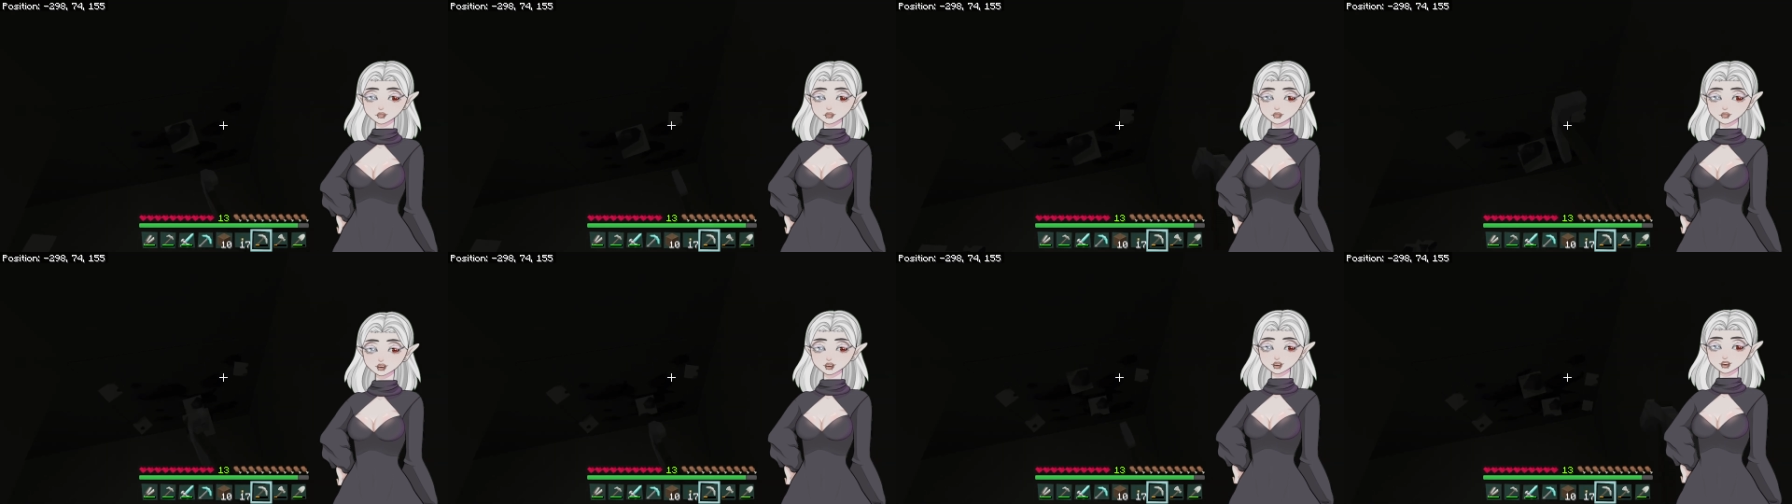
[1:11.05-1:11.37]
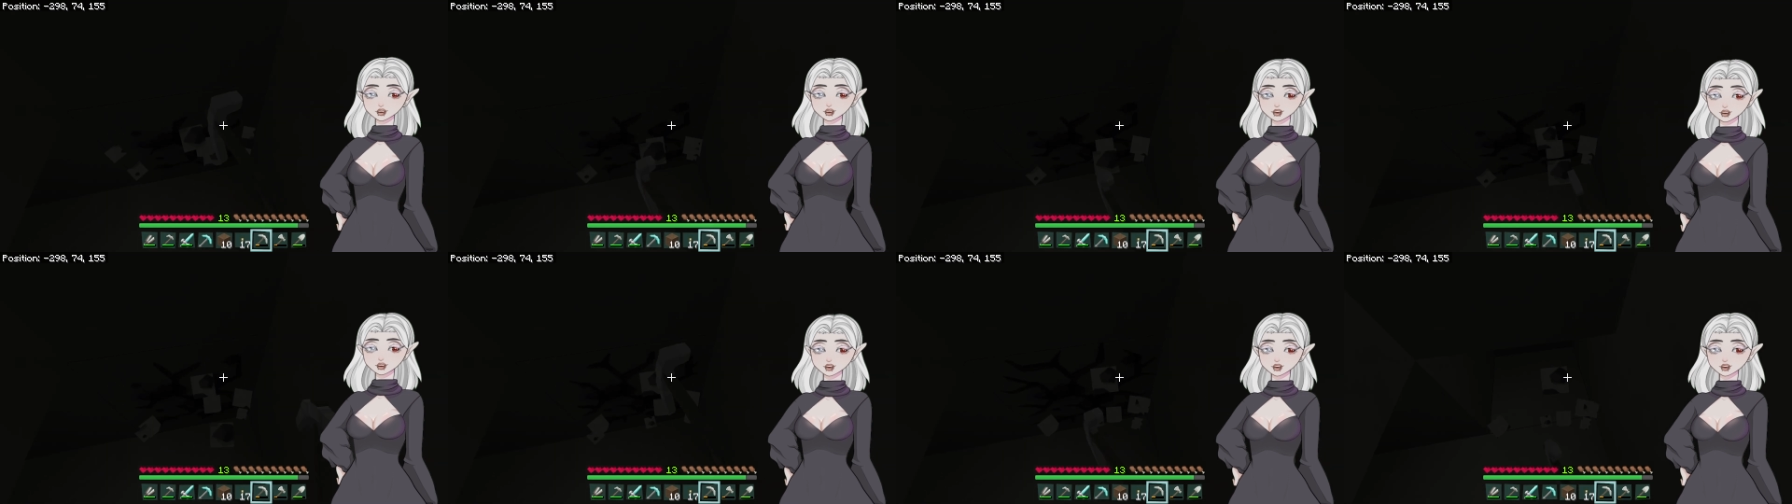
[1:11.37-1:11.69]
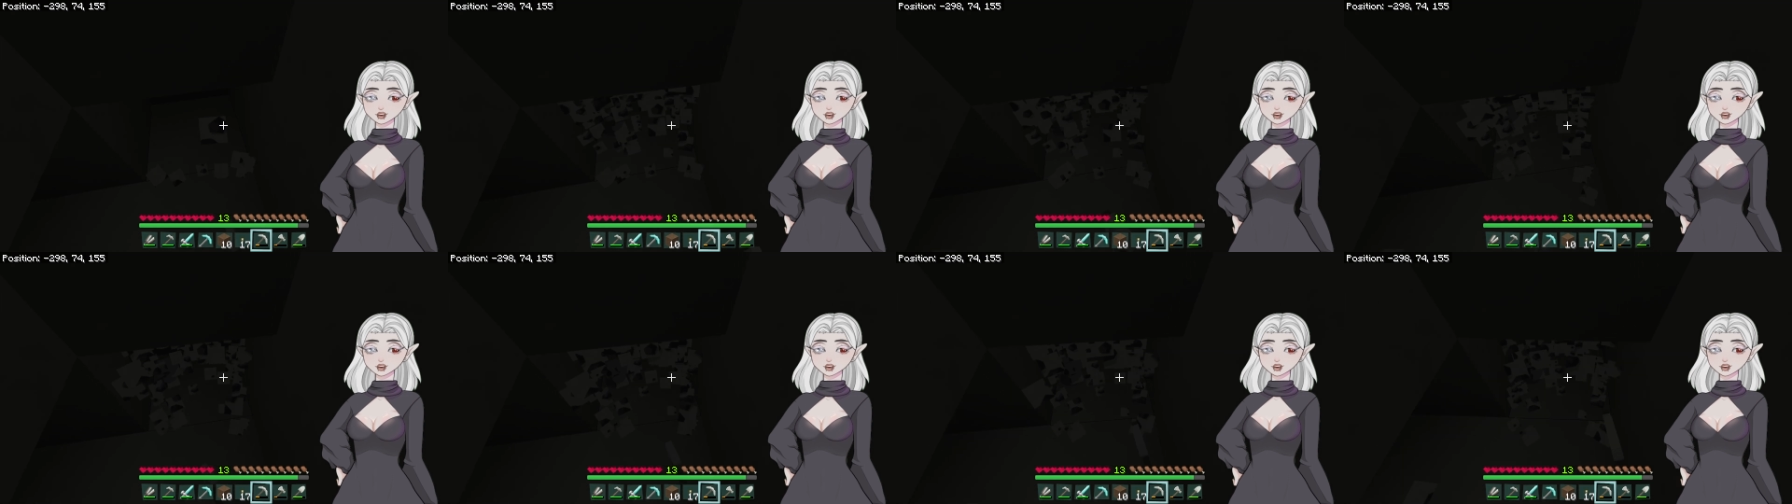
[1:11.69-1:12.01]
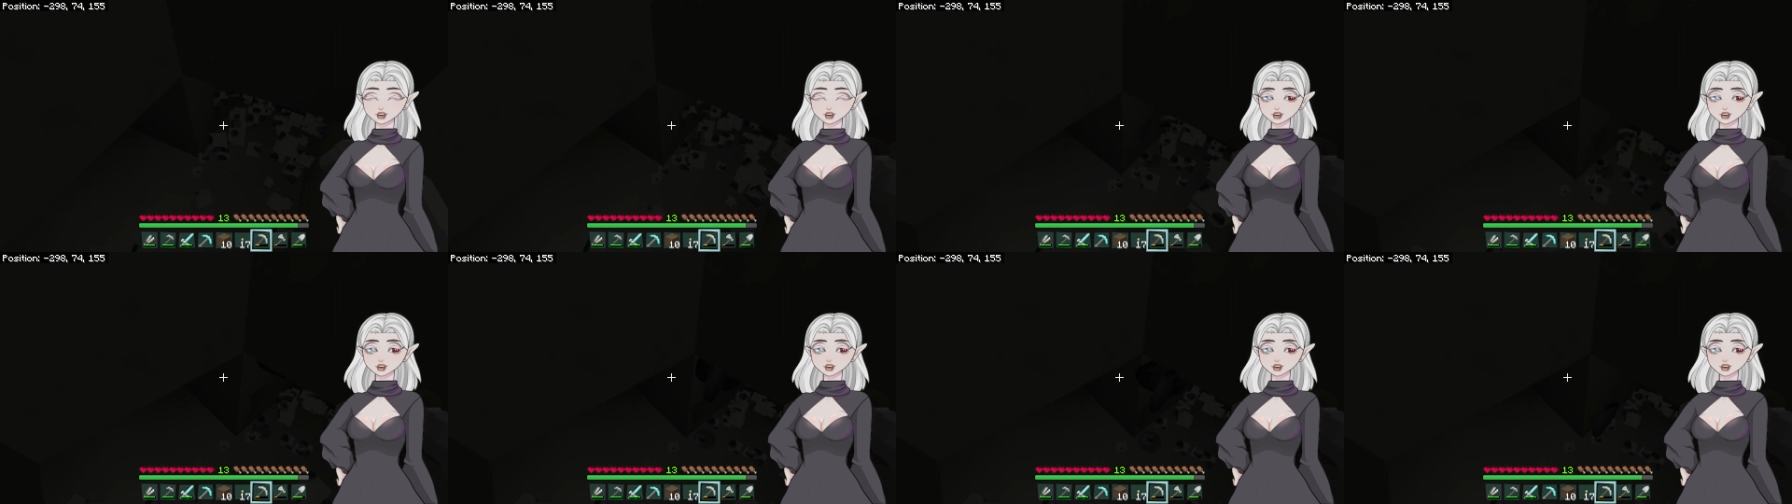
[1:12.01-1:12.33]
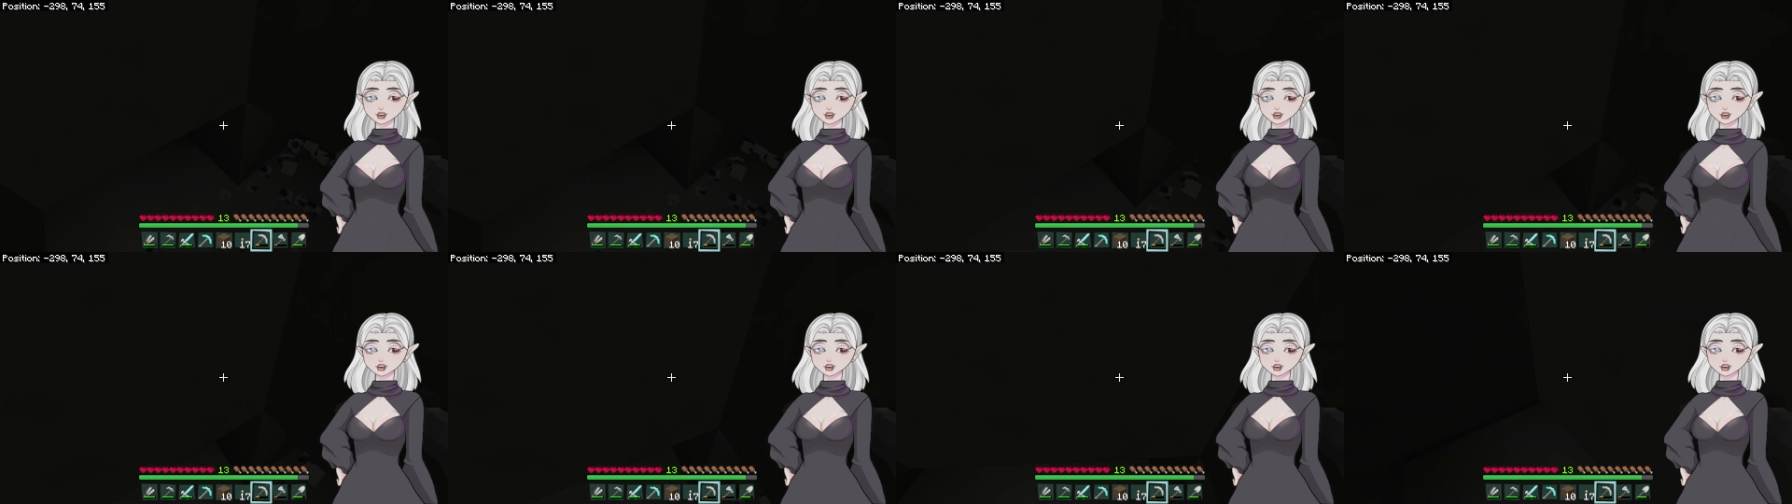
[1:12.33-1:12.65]
And yes, there are
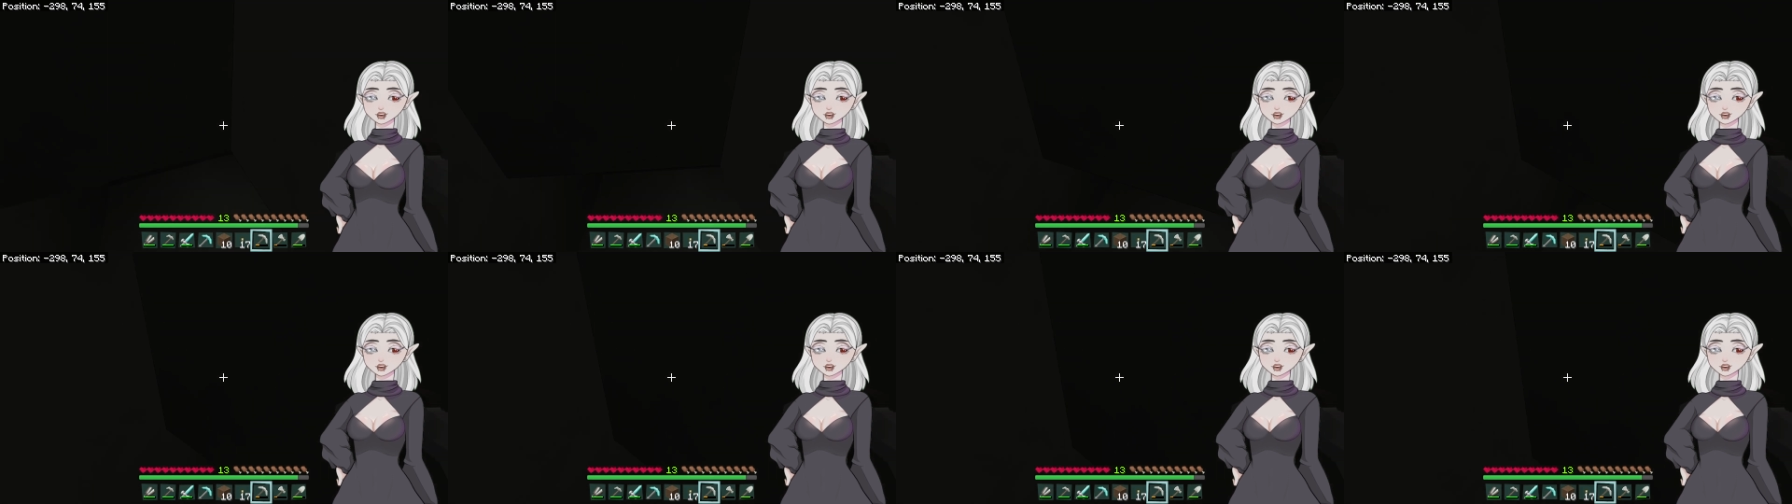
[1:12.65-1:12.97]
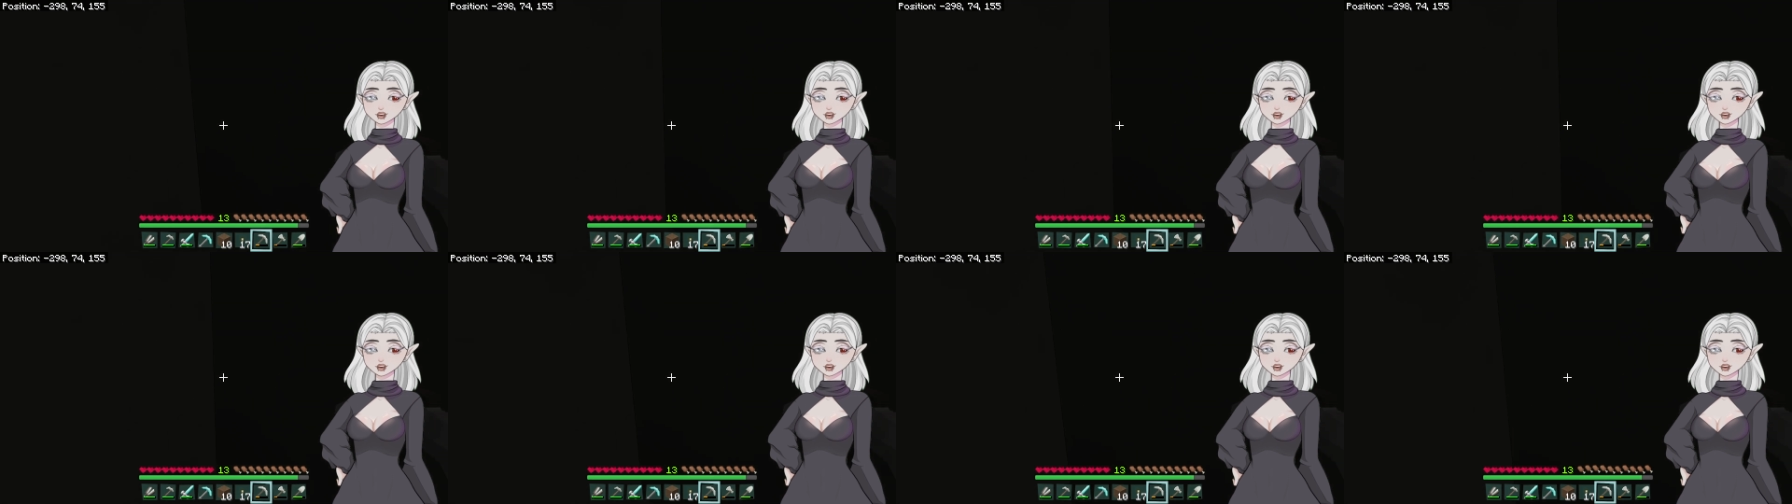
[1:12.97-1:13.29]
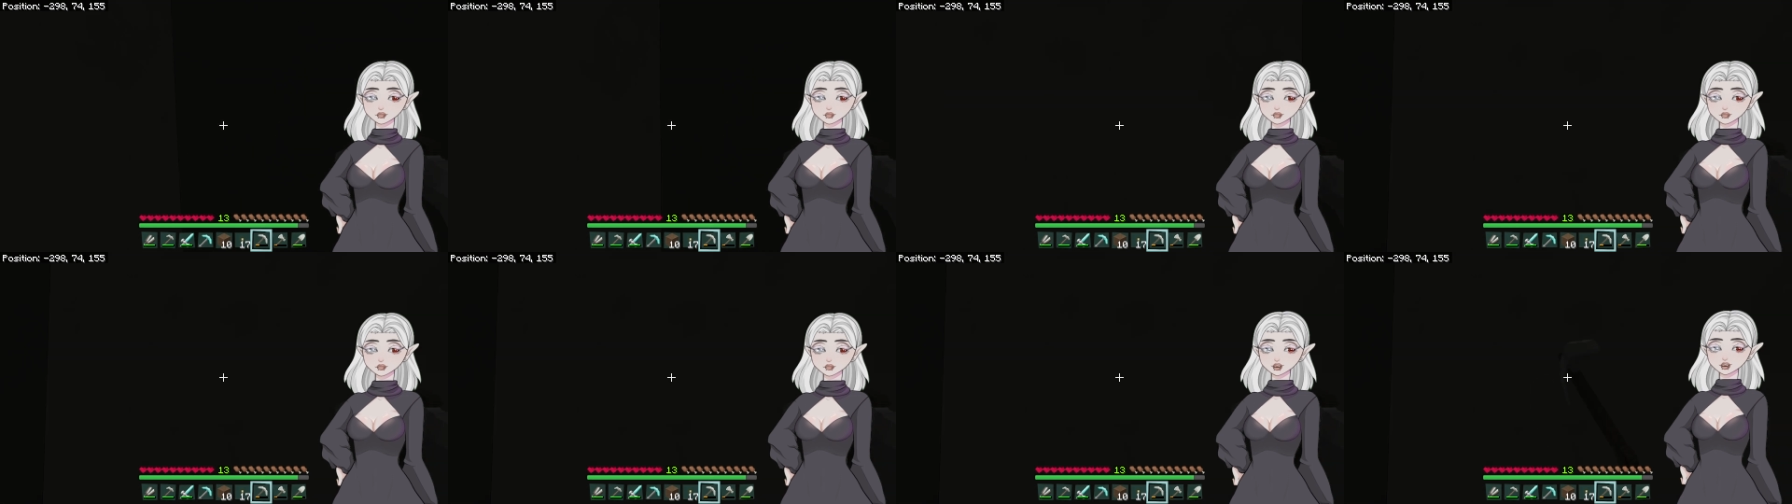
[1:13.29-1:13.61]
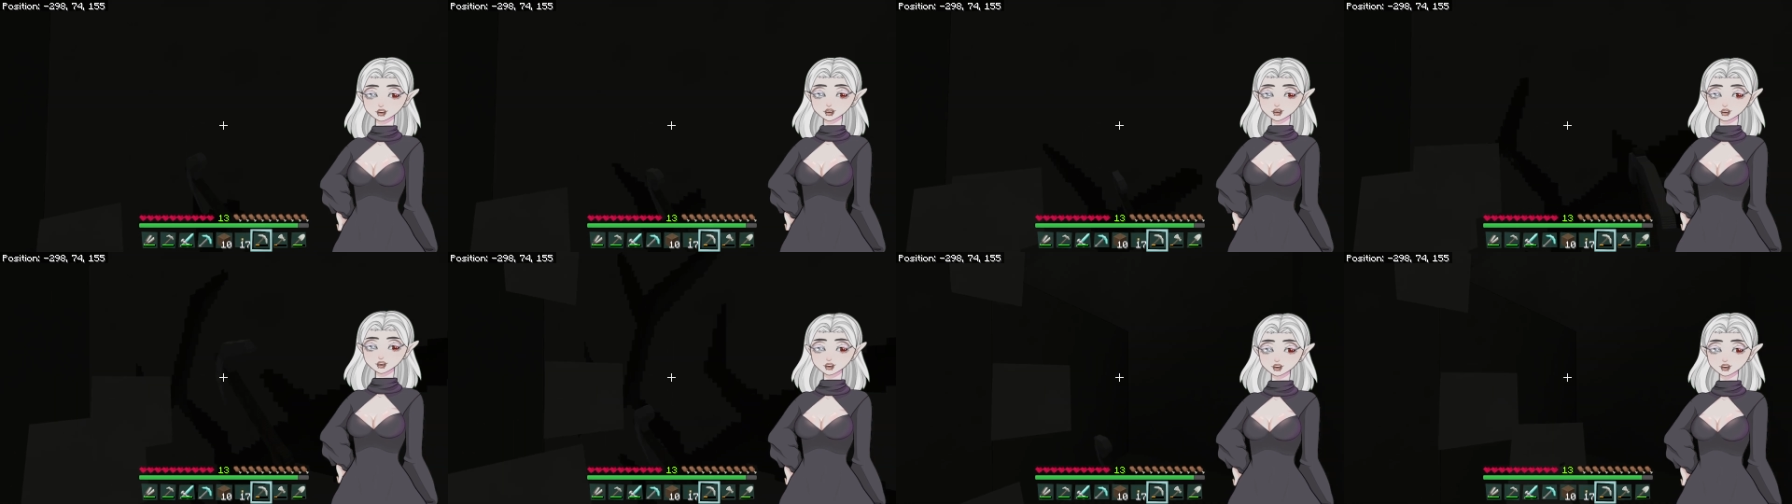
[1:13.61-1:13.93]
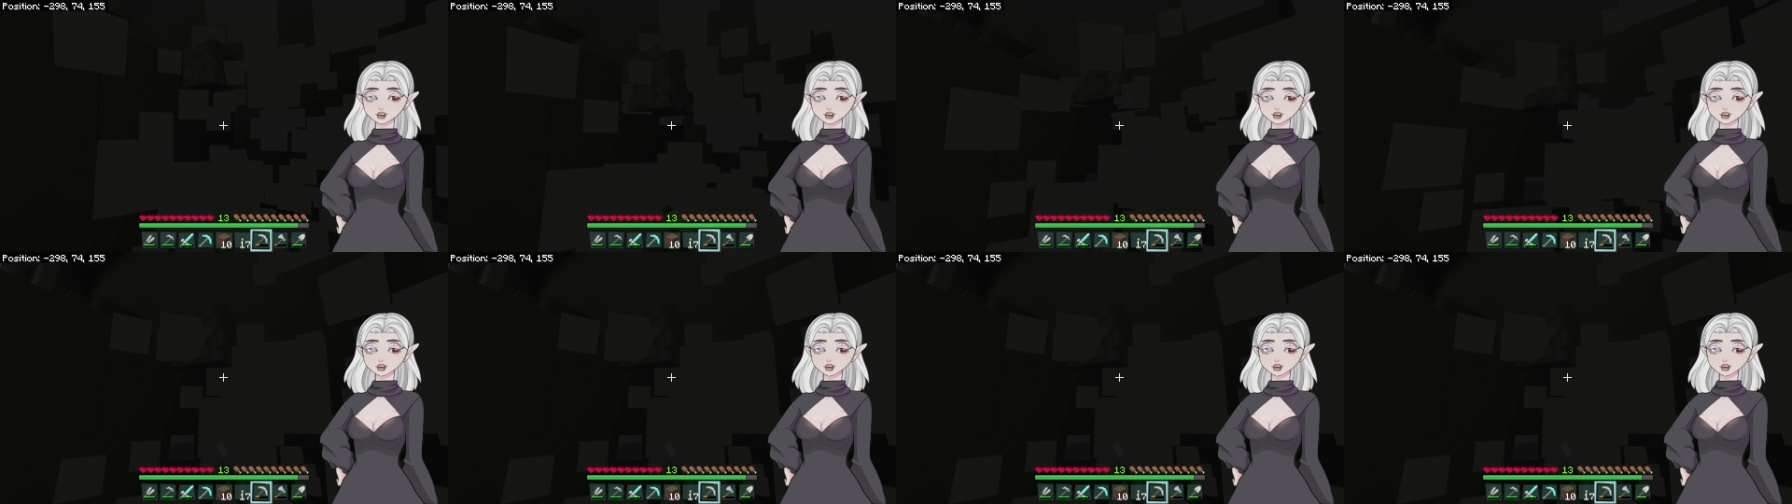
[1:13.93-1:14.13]
look, from